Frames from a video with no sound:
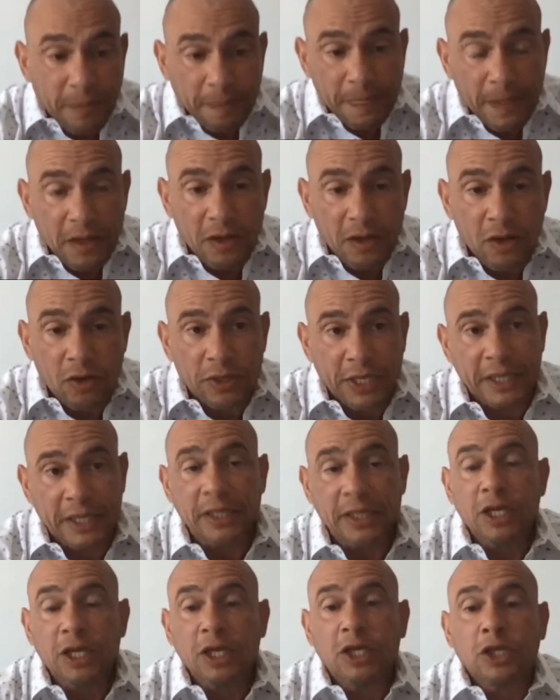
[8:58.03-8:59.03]

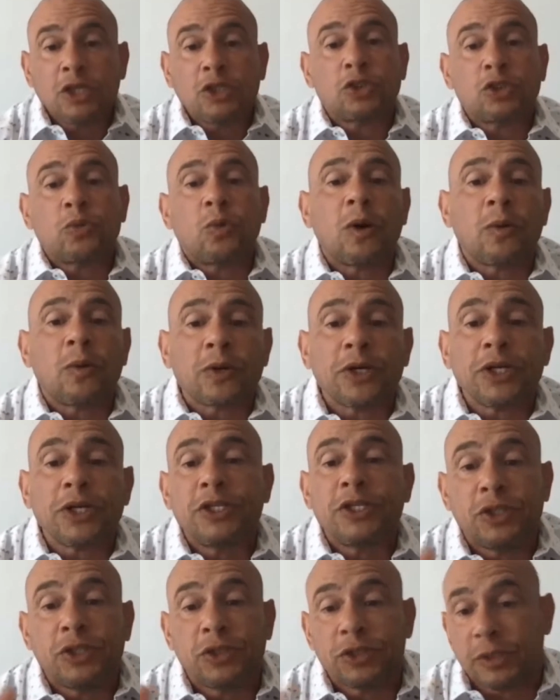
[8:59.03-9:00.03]
Okay, so what we're going
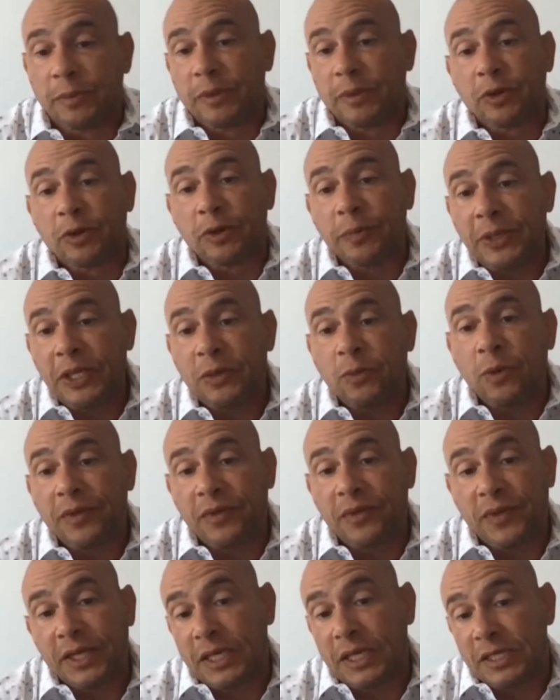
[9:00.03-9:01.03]
to do is I'm going to repeat
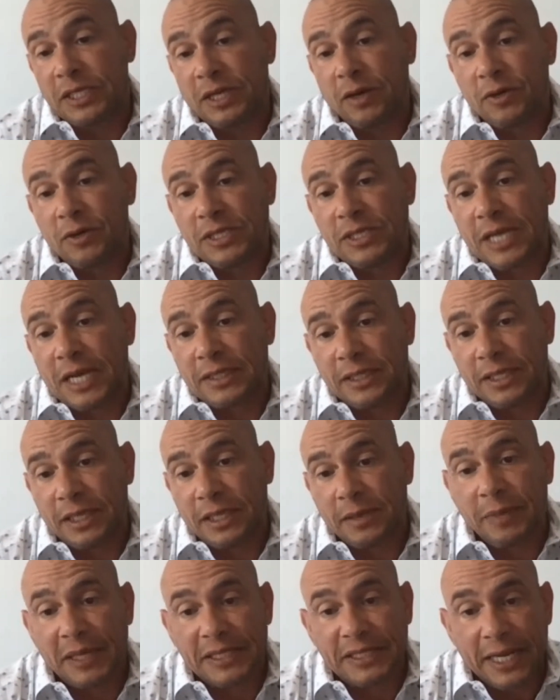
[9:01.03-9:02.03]
one thing because I was asked
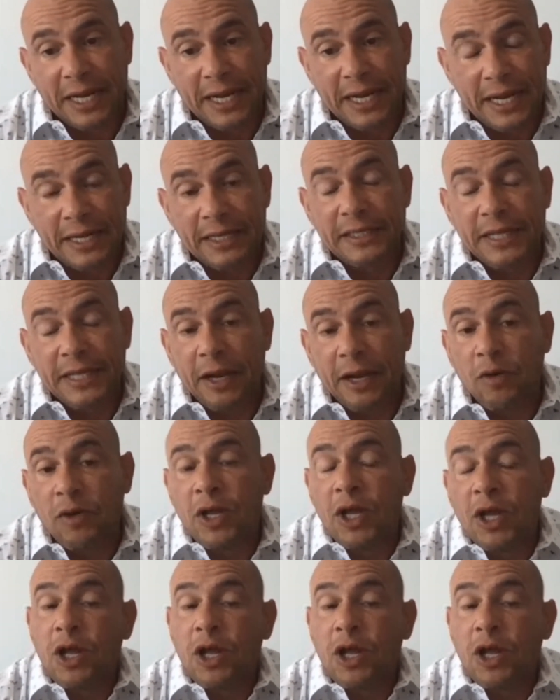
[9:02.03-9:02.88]
again by Diana now.